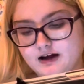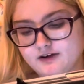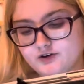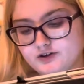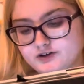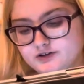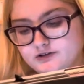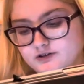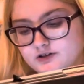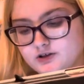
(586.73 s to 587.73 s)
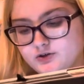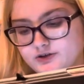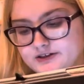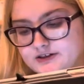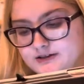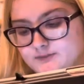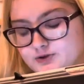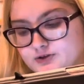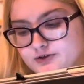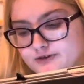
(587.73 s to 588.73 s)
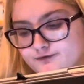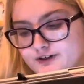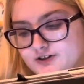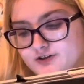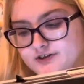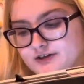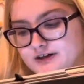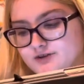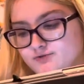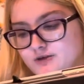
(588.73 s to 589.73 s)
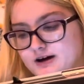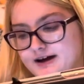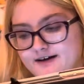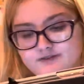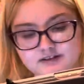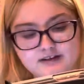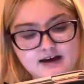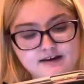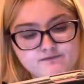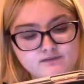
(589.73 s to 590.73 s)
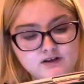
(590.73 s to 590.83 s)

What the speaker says: I heard your criticisms of certain features, and here's what I have to say.